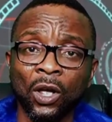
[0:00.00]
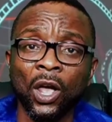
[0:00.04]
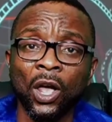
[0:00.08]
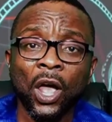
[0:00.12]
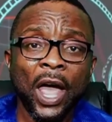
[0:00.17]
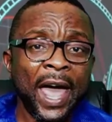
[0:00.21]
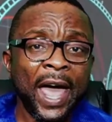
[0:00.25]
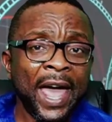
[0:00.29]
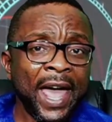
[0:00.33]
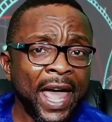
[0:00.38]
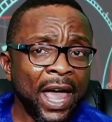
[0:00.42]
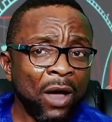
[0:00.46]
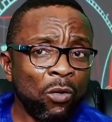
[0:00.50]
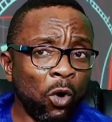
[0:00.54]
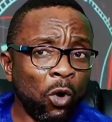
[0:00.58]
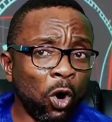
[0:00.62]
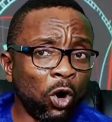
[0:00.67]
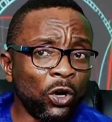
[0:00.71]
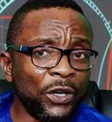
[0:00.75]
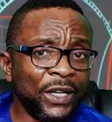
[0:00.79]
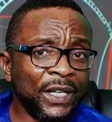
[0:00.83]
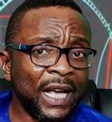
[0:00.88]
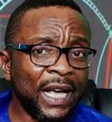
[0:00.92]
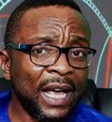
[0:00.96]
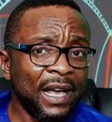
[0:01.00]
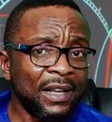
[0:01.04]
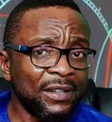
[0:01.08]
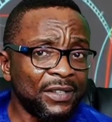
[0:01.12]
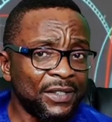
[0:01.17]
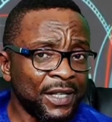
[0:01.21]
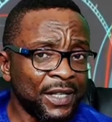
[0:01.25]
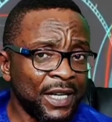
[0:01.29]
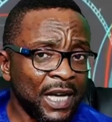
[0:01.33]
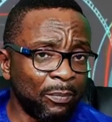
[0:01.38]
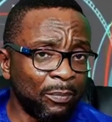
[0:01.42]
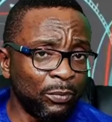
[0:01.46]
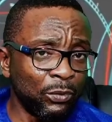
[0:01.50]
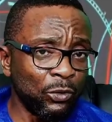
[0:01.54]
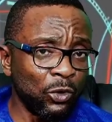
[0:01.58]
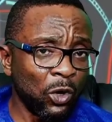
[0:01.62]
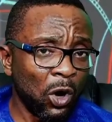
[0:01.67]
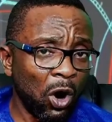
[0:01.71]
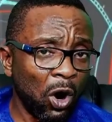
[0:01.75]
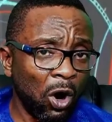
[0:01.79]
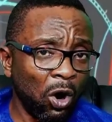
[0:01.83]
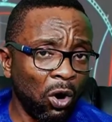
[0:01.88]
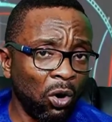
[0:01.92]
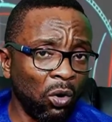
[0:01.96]
Hey, one, he escape
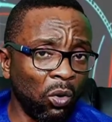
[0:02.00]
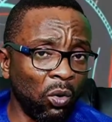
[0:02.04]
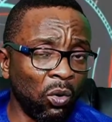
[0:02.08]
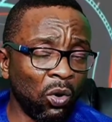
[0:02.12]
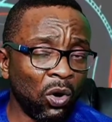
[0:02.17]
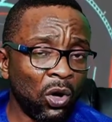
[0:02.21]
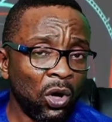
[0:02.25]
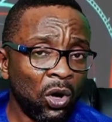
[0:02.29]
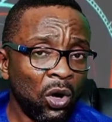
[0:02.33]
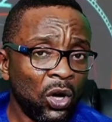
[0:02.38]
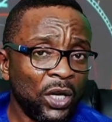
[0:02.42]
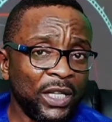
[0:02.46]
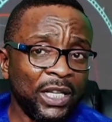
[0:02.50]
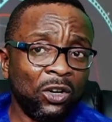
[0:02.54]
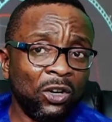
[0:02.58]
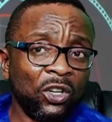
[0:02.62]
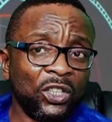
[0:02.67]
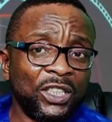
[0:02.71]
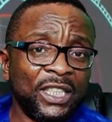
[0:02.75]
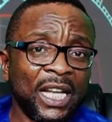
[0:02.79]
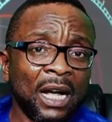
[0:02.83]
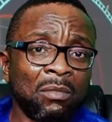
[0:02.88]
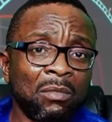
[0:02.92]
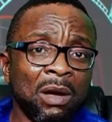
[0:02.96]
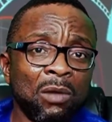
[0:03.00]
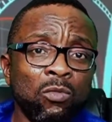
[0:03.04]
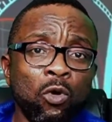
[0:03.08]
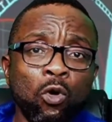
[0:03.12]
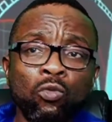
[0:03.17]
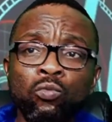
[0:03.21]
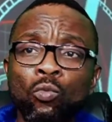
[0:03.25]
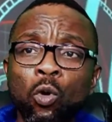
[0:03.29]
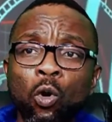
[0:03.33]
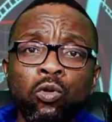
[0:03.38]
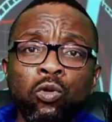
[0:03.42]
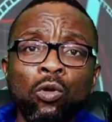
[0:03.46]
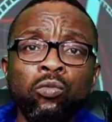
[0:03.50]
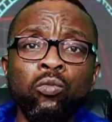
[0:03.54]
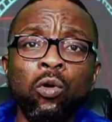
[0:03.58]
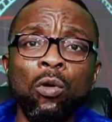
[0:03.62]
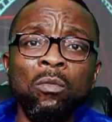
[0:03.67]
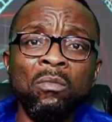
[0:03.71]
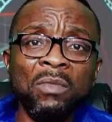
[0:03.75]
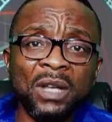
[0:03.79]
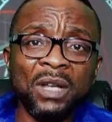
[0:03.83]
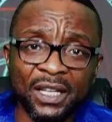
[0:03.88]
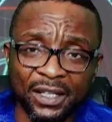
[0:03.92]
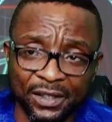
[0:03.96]
now. You know, exactly what Kobo
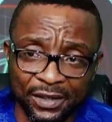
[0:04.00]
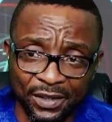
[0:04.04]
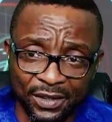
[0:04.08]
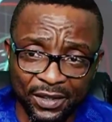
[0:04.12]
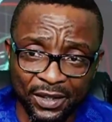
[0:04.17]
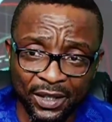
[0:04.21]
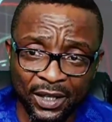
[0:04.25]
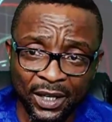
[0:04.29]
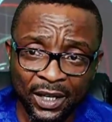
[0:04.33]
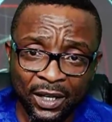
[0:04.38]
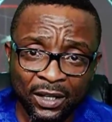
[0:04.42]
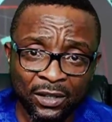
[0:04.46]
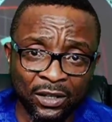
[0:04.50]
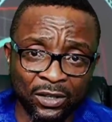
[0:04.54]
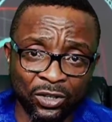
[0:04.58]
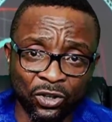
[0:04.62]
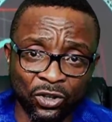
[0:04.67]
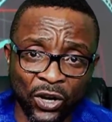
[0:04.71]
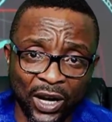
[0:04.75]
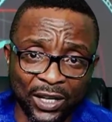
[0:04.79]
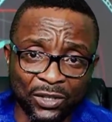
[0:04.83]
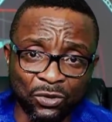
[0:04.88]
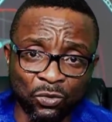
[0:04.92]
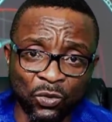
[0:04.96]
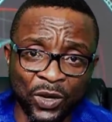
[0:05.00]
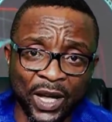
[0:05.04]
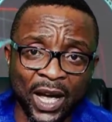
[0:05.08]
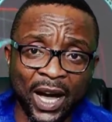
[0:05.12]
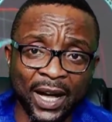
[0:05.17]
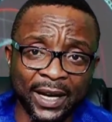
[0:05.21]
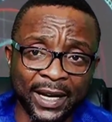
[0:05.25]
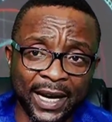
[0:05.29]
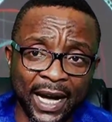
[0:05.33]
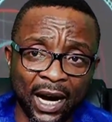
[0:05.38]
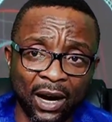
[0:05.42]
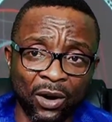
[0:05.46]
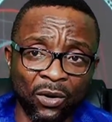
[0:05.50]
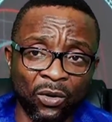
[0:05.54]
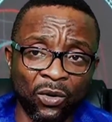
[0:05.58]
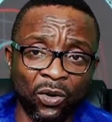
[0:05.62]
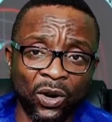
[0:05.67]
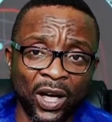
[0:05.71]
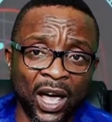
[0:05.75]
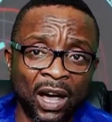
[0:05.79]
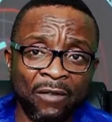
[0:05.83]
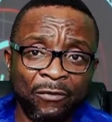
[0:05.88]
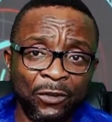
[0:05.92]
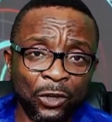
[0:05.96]
means. You know, as we are now,
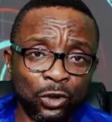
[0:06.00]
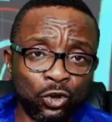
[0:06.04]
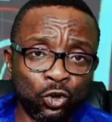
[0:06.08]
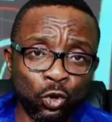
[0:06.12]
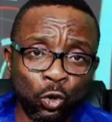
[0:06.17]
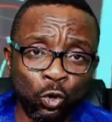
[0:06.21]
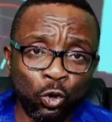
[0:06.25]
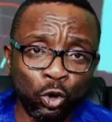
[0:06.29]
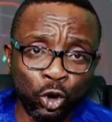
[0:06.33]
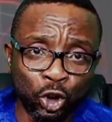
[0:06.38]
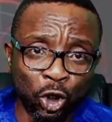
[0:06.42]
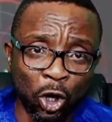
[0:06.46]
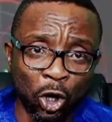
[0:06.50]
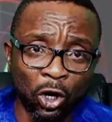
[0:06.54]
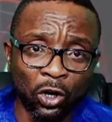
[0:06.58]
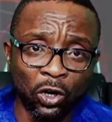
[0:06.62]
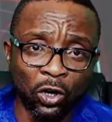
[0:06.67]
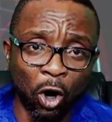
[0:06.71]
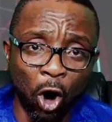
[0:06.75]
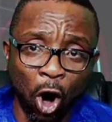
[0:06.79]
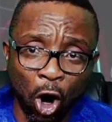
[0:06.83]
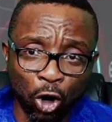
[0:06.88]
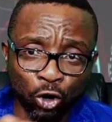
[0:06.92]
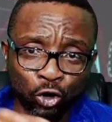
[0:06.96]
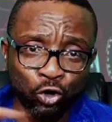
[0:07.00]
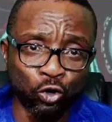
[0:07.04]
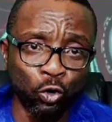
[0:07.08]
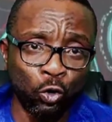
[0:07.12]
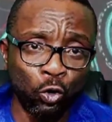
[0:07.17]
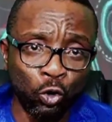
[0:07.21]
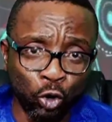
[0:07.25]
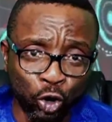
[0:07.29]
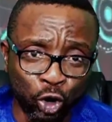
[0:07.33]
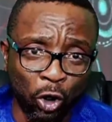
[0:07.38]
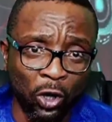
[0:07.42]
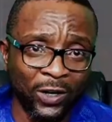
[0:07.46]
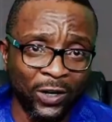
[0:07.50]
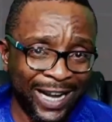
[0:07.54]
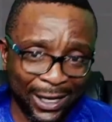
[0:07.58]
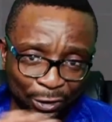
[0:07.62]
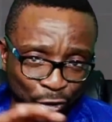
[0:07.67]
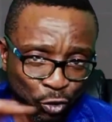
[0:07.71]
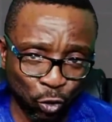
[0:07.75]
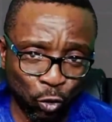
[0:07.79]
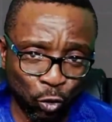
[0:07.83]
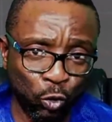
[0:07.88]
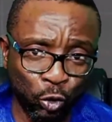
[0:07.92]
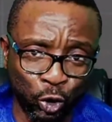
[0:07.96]
every solution, all solution, a
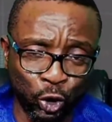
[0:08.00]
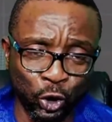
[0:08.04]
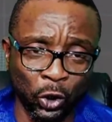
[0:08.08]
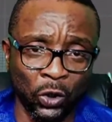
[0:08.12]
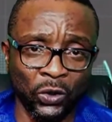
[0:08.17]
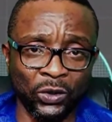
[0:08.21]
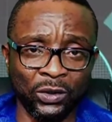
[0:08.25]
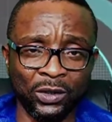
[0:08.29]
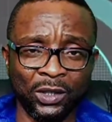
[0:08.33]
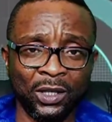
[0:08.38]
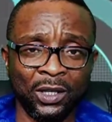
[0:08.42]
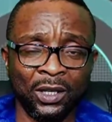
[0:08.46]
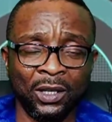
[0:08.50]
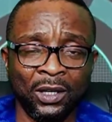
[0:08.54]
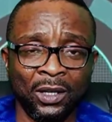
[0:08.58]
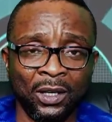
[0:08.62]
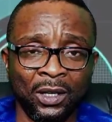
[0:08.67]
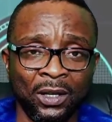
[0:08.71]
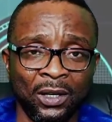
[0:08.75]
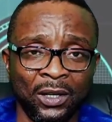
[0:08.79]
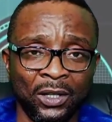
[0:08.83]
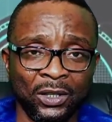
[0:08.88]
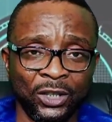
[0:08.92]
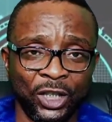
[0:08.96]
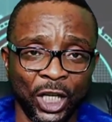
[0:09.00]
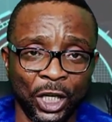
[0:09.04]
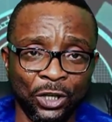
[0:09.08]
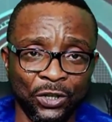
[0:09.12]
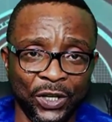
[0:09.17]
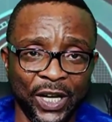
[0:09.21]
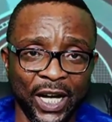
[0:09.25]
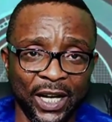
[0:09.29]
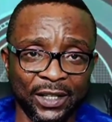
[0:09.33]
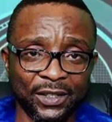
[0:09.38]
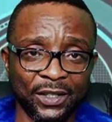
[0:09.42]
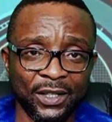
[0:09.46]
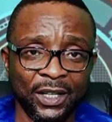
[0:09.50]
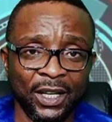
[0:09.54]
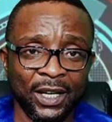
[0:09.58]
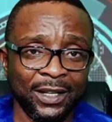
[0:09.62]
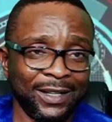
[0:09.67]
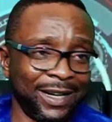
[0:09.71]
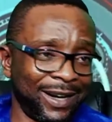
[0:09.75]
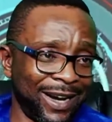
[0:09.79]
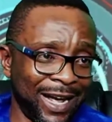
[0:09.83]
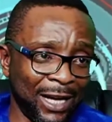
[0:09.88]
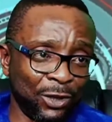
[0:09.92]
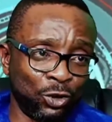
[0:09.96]
solution. Sure you get. There are
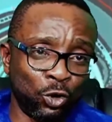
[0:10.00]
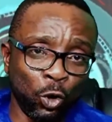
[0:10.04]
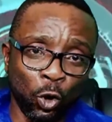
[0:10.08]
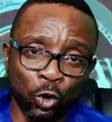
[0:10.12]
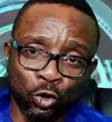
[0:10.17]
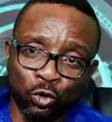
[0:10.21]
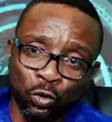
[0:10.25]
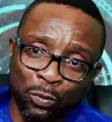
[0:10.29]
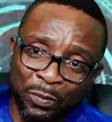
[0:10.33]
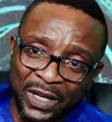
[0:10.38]
those who believe